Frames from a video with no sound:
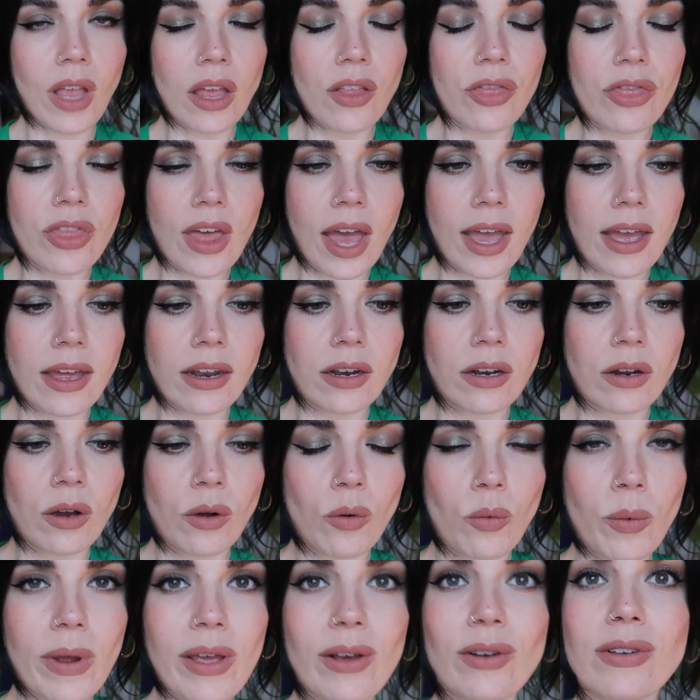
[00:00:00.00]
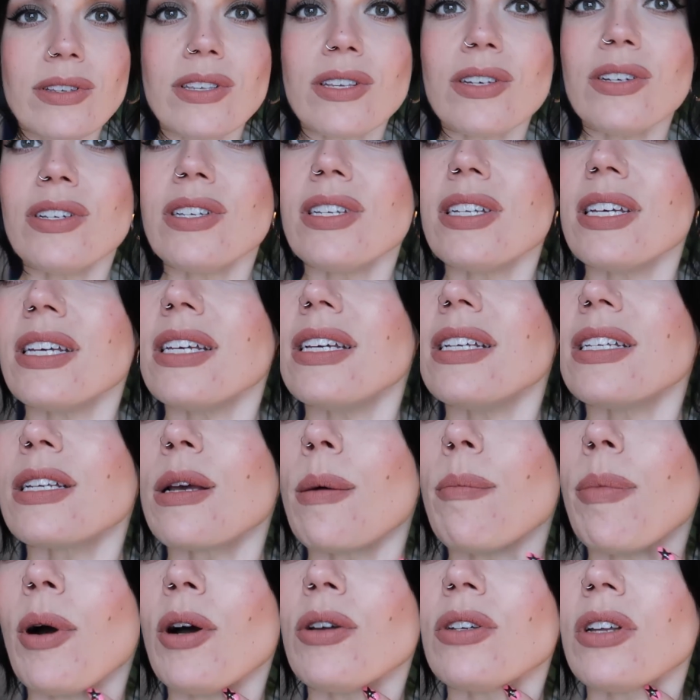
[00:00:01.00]
Then we also did
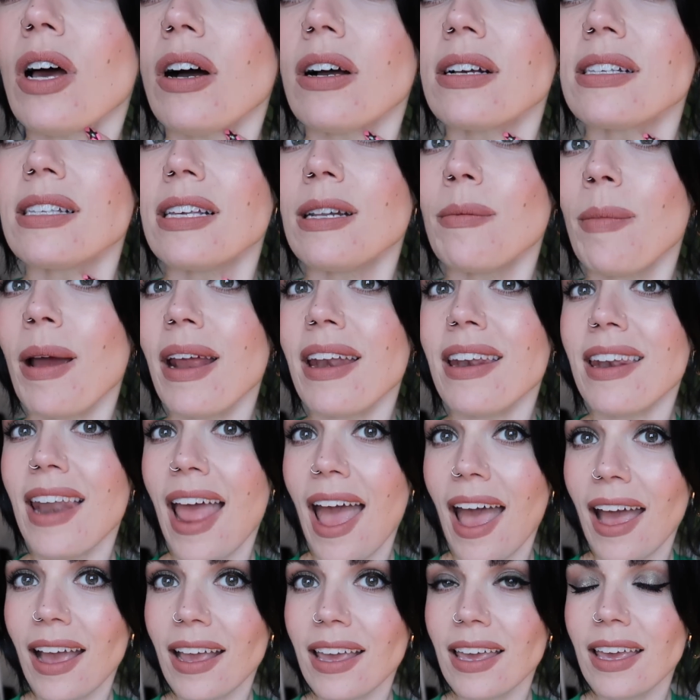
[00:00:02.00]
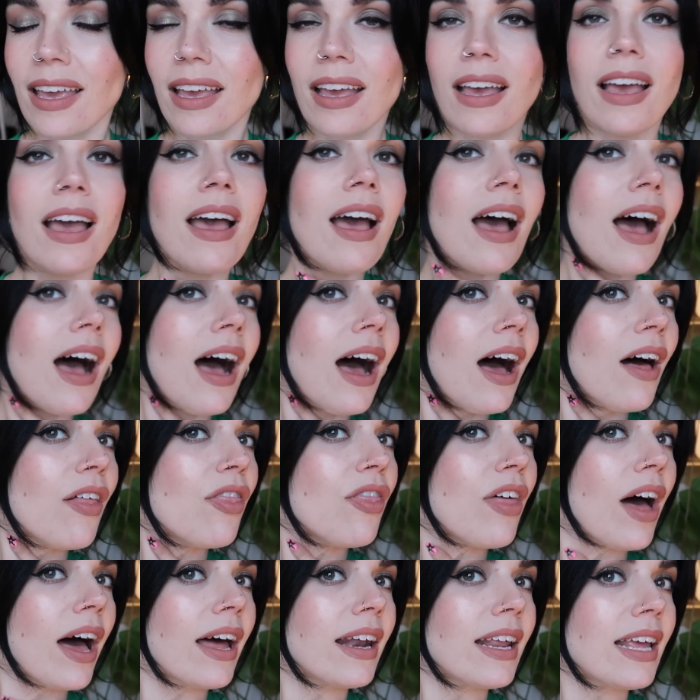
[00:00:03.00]
Botox in my neck,
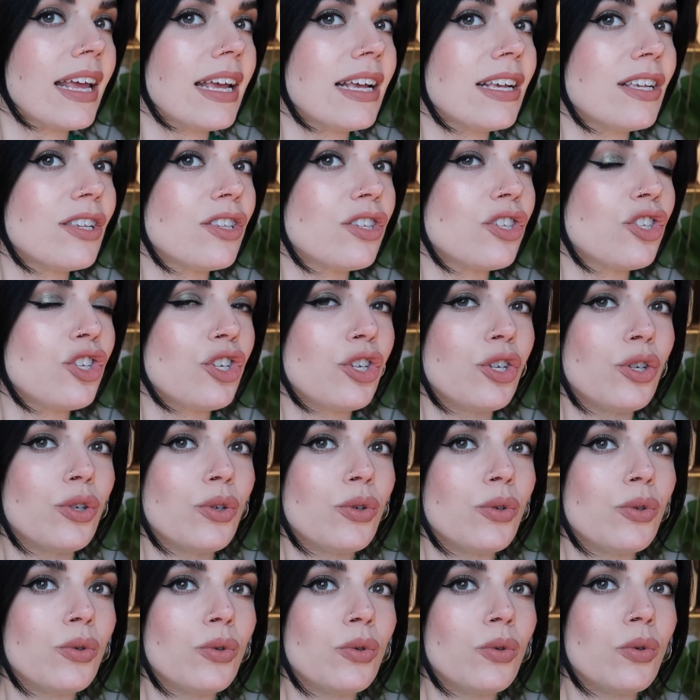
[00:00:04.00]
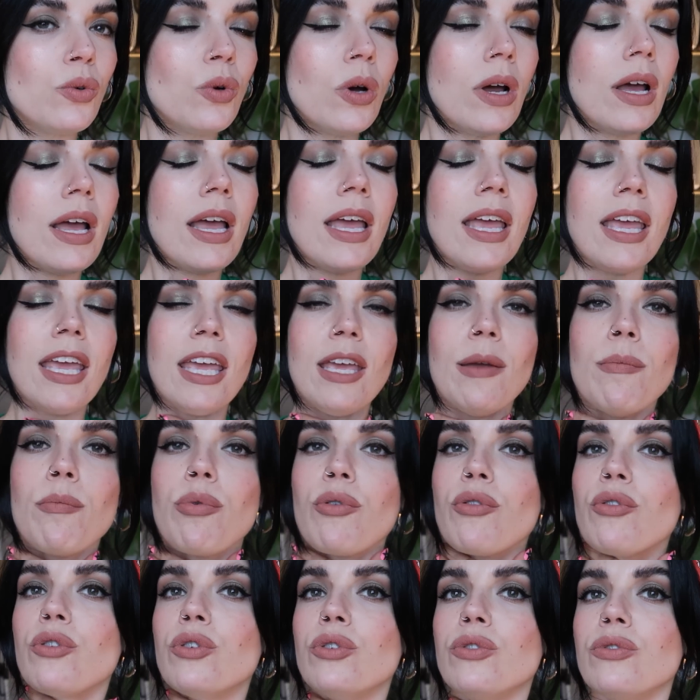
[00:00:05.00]
and that is to
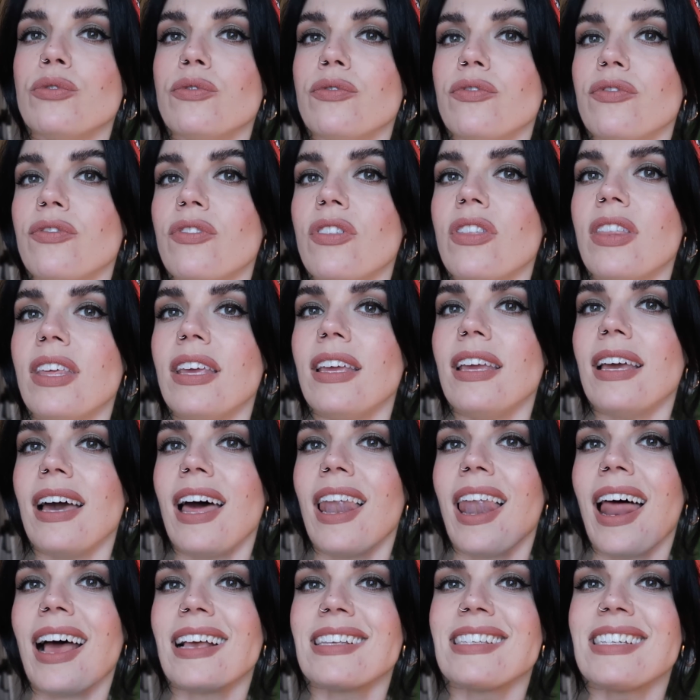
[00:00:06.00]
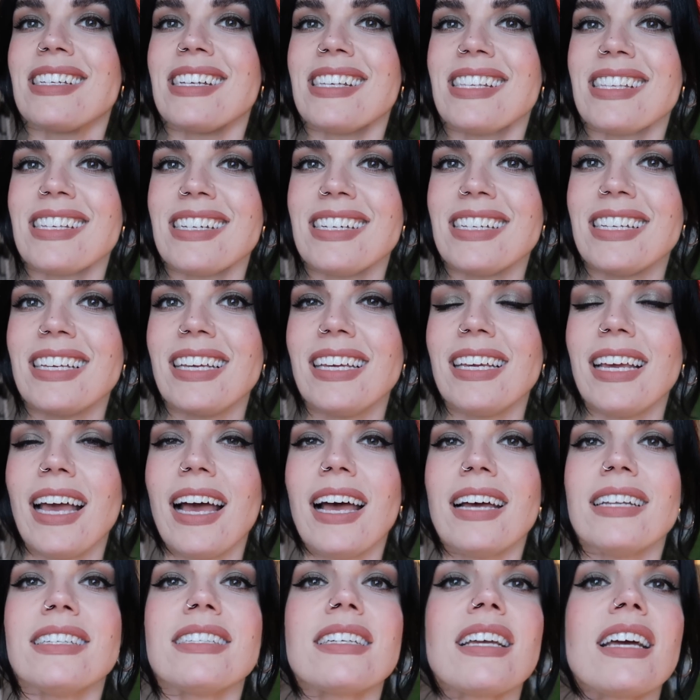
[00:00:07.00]
improve the elasticity
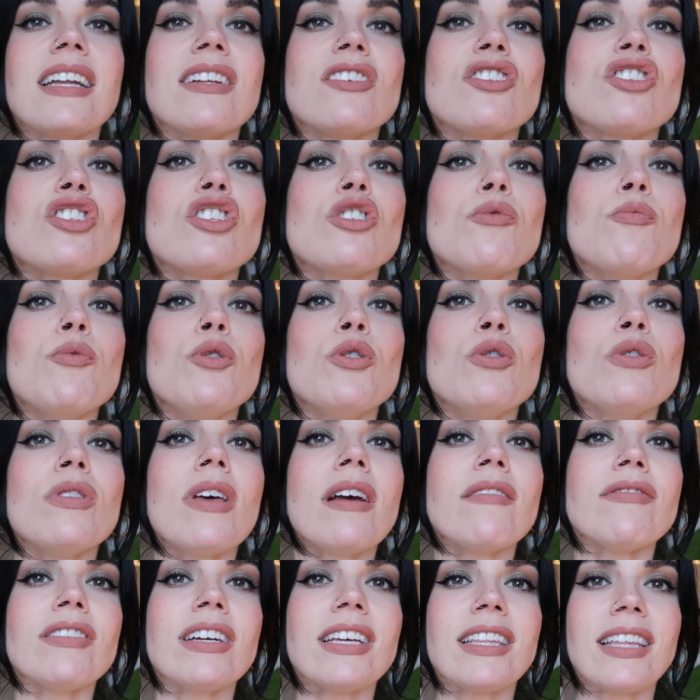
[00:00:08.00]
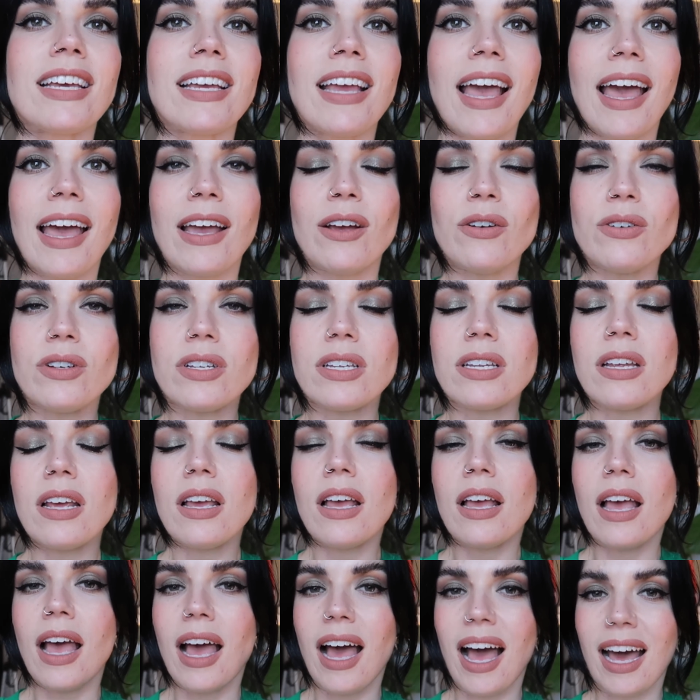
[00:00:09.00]
and kind of smooth everything out.
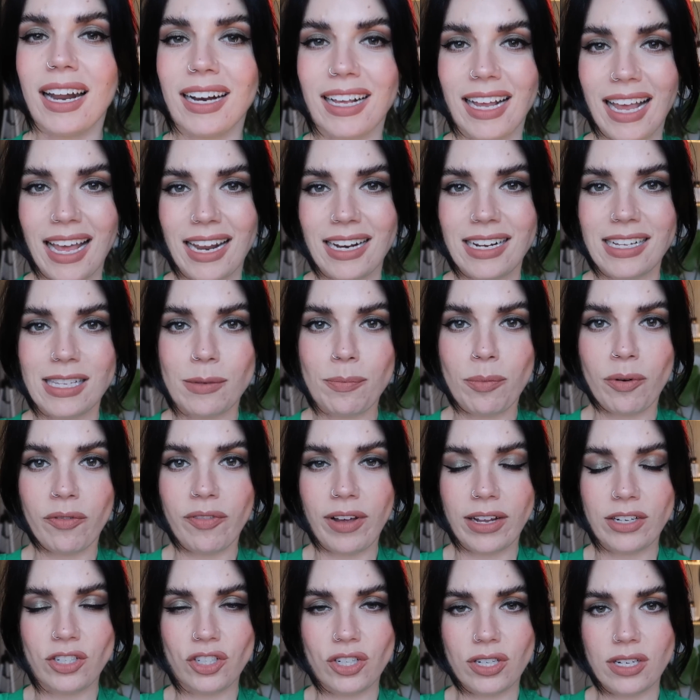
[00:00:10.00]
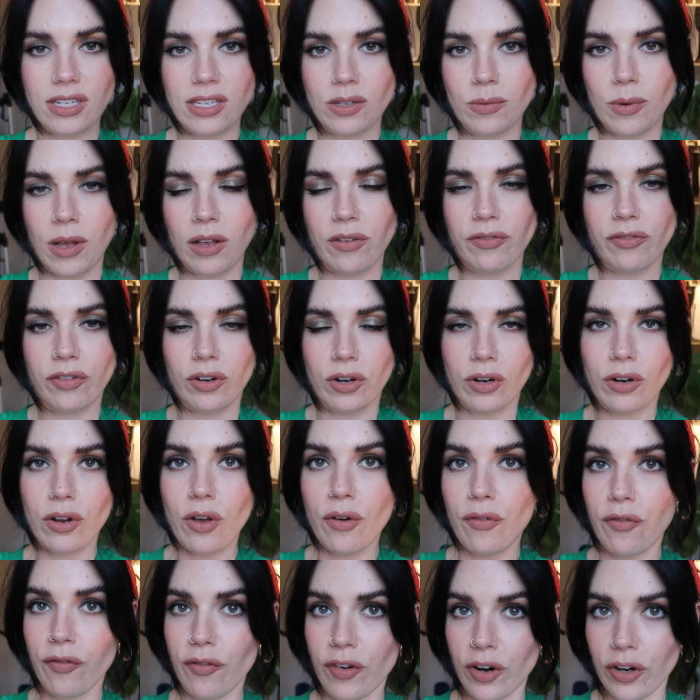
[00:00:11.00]
And again, it's prevention as well for
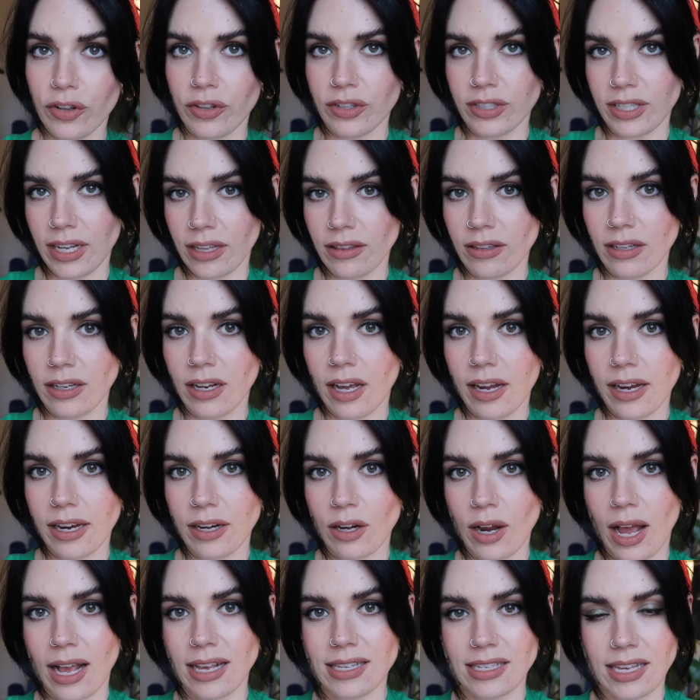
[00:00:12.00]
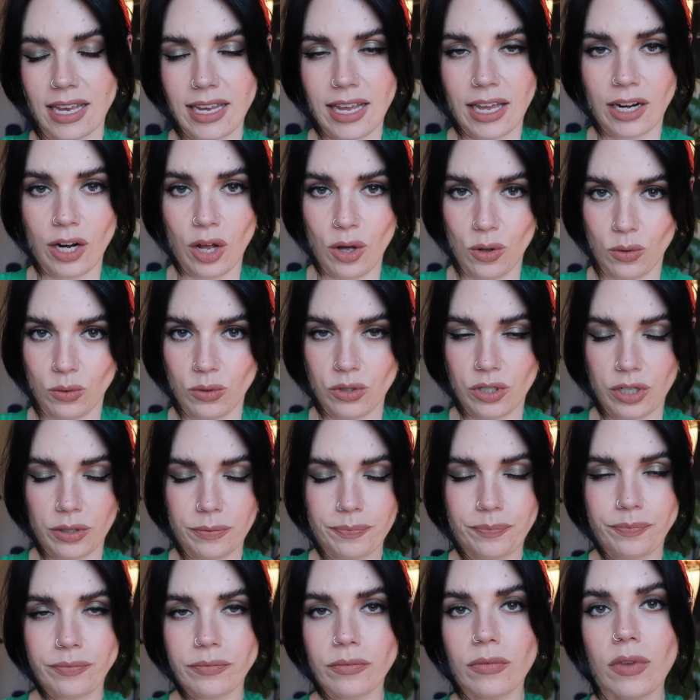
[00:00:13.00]
further down the line as I get older.